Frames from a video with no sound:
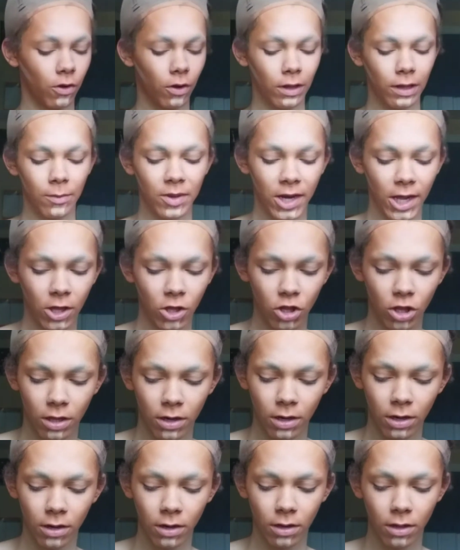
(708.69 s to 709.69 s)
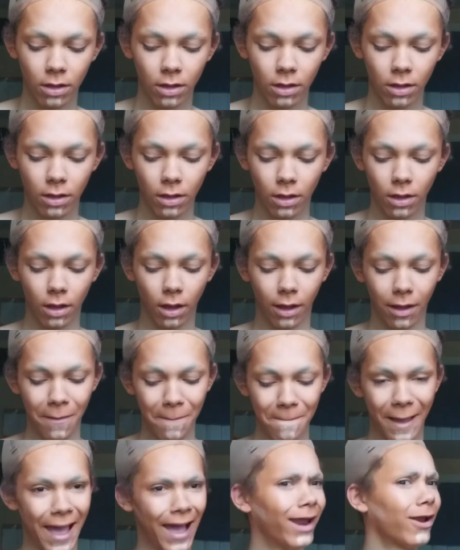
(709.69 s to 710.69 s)
her elimination
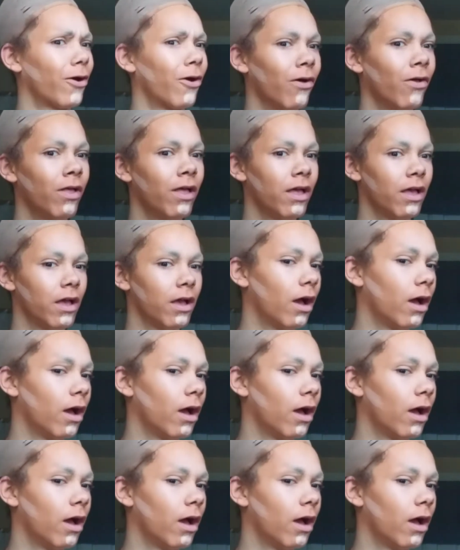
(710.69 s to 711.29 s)
at all.